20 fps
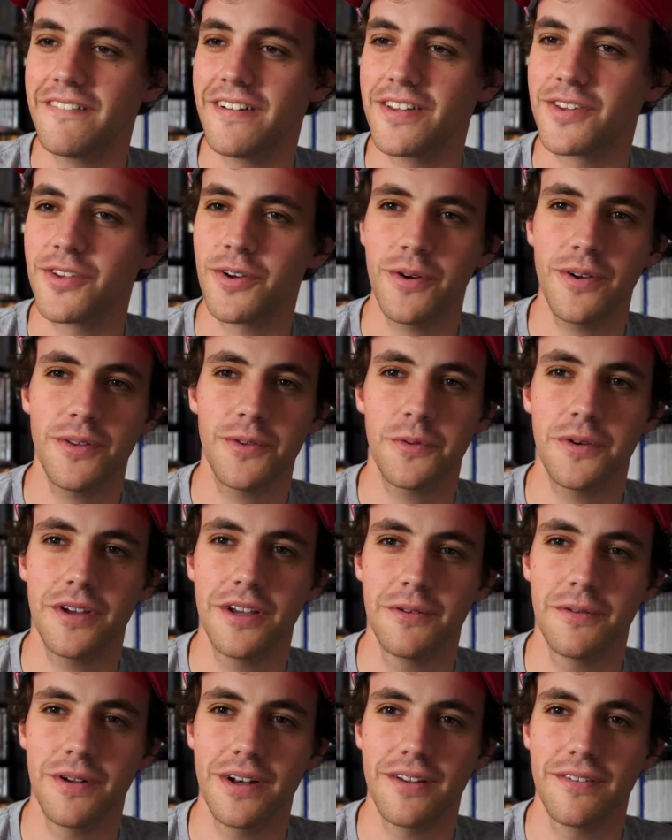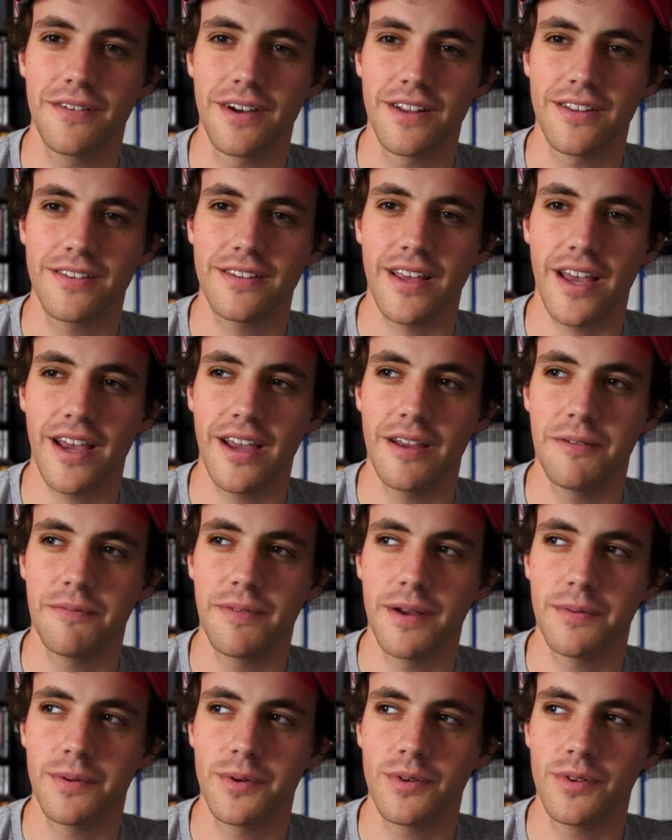It's always weird when you've got to say
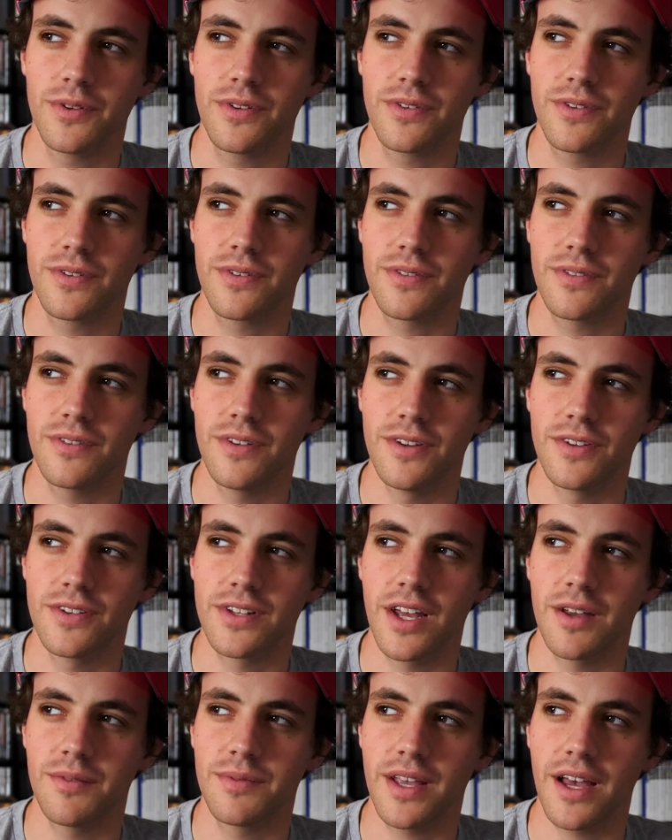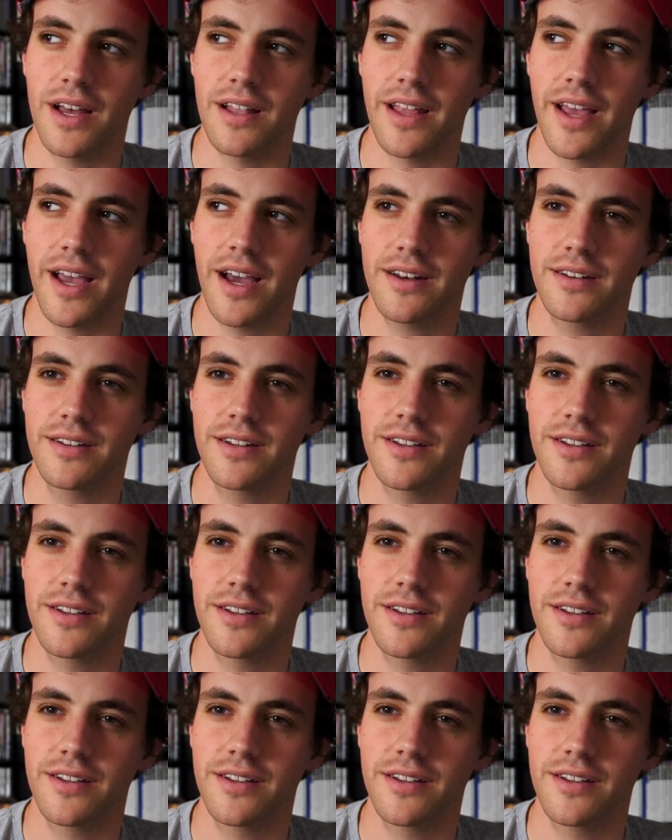people's usernames out loud,